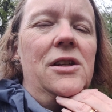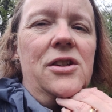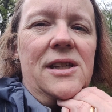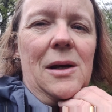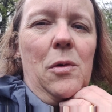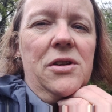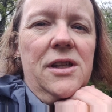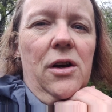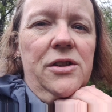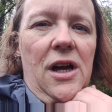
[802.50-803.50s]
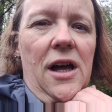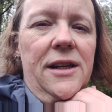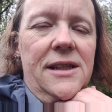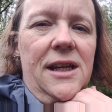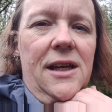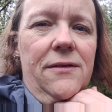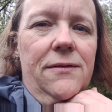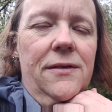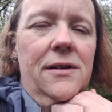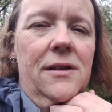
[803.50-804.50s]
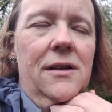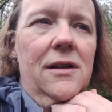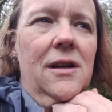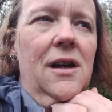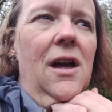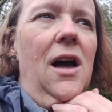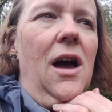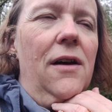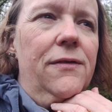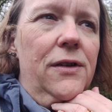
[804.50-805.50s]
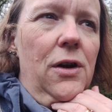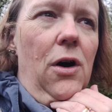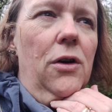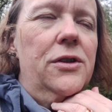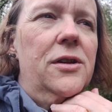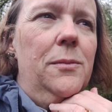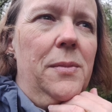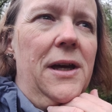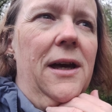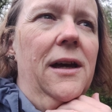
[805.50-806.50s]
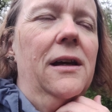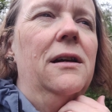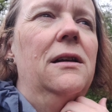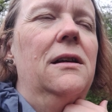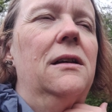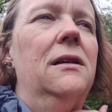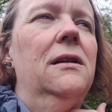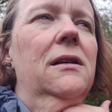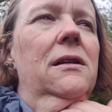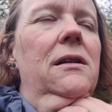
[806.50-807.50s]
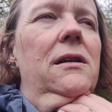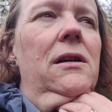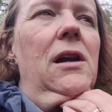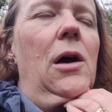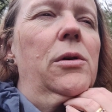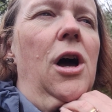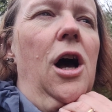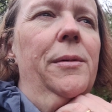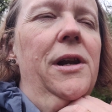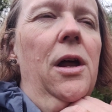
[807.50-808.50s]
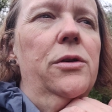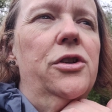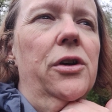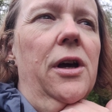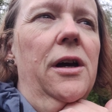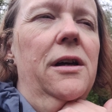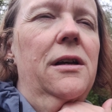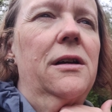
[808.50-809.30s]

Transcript: just think, what's the alternative of not being low carb and low sugar?